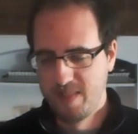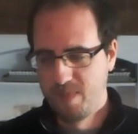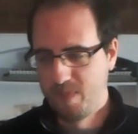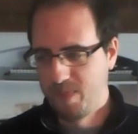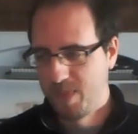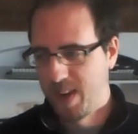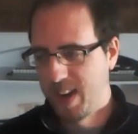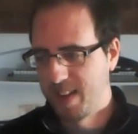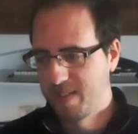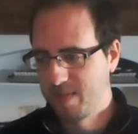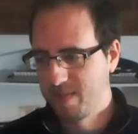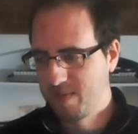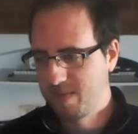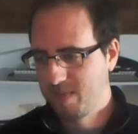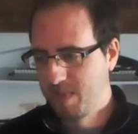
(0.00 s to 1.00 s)
not
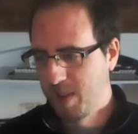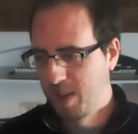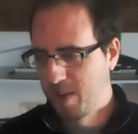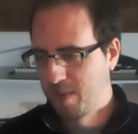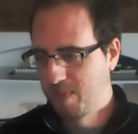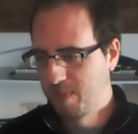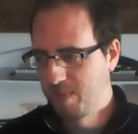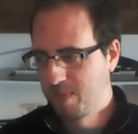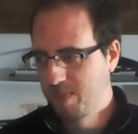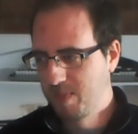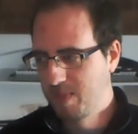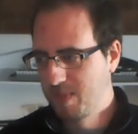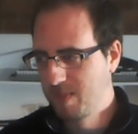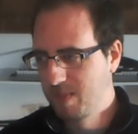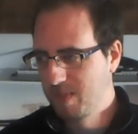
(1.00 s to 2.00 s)
you know
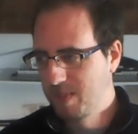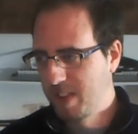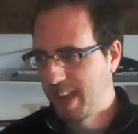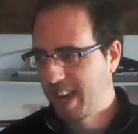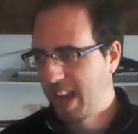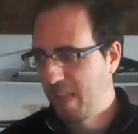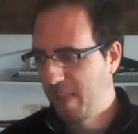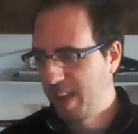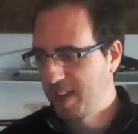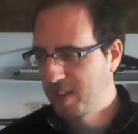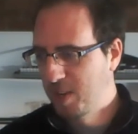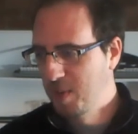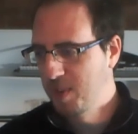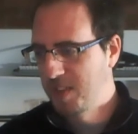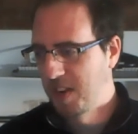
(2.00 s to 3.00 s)
take anything
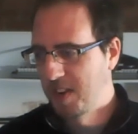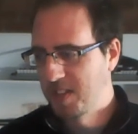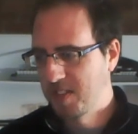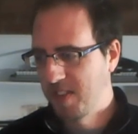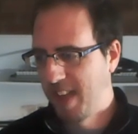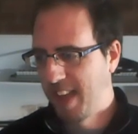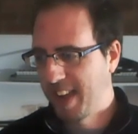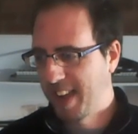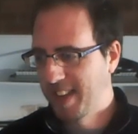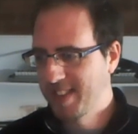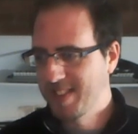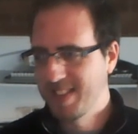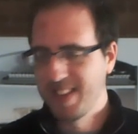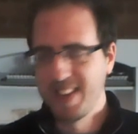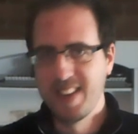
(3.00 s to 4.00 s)
too seriously, I
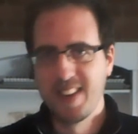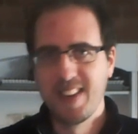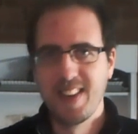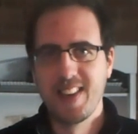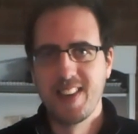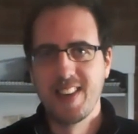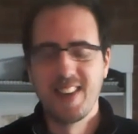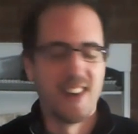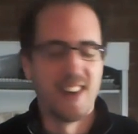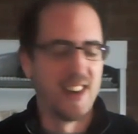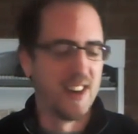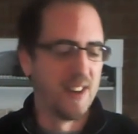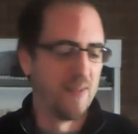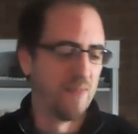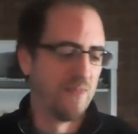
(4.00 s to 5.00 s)
guess.
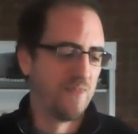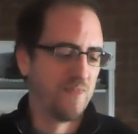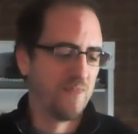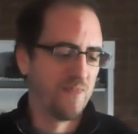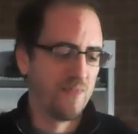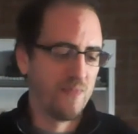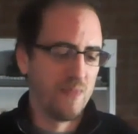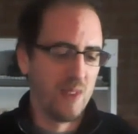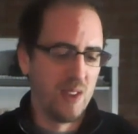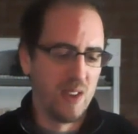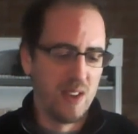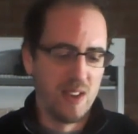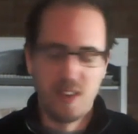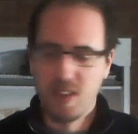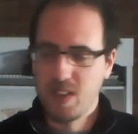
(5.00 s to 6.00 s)
Um,
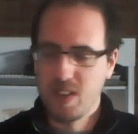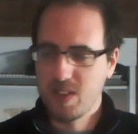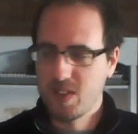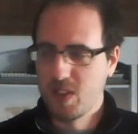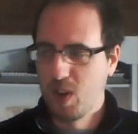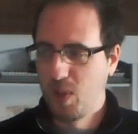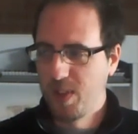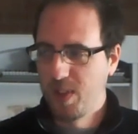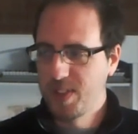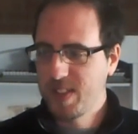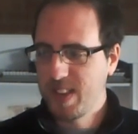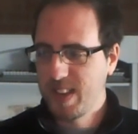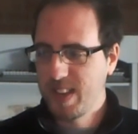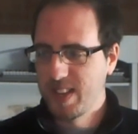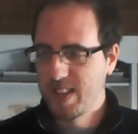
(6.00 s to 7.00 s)
so this
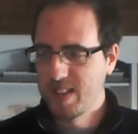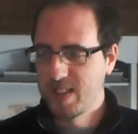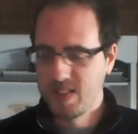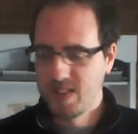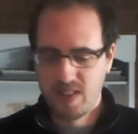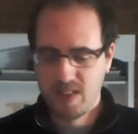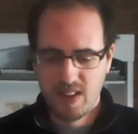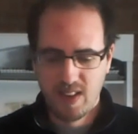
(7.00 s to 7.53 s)
is